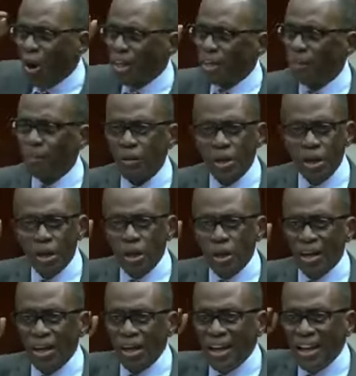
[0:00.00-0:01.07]
in,
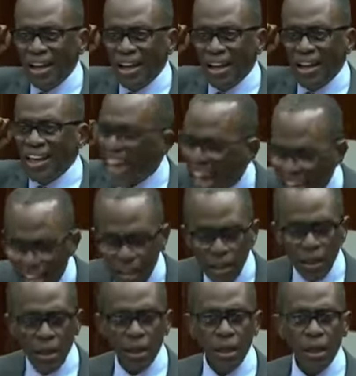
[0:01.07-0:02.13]

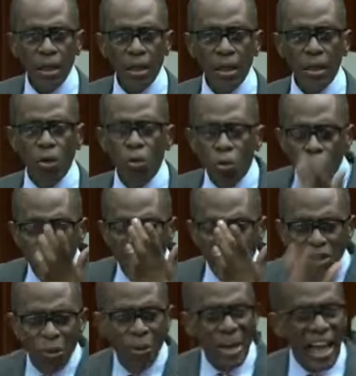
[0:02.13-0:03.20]
lying. Wait,
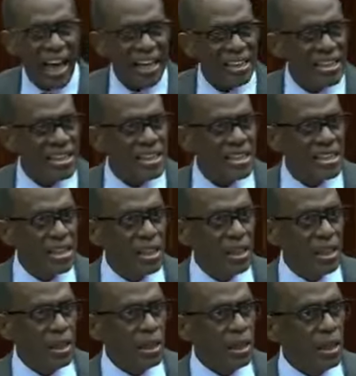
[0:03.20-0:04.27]
relax.
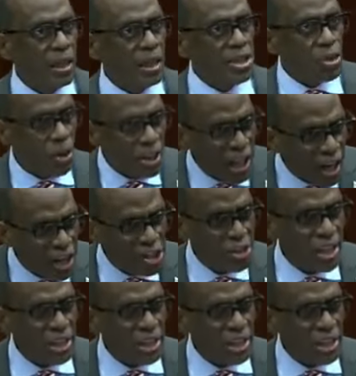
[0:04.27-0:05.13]
It's only 100